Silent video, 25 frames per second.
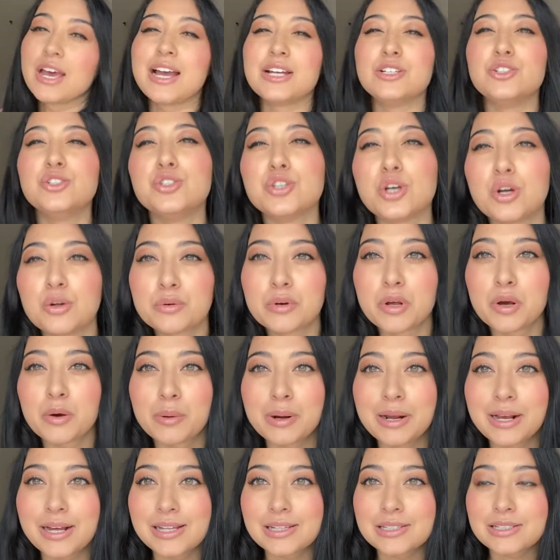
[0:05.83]
I don't know
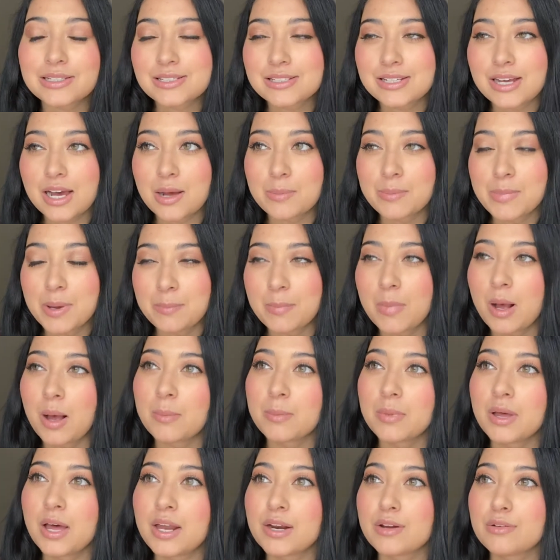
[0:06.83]
where I got this top. My
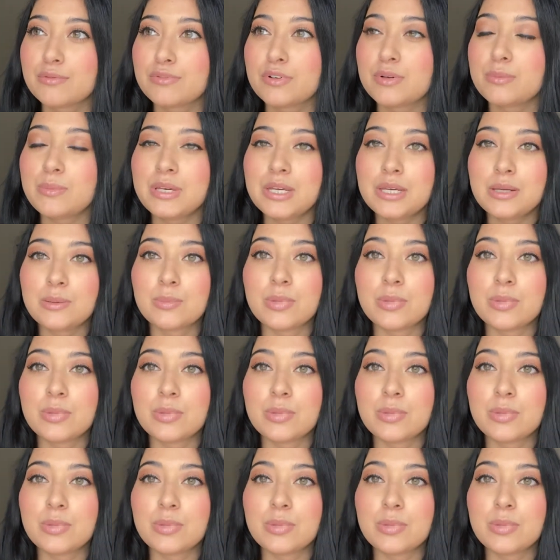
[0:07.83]
mom got it for me,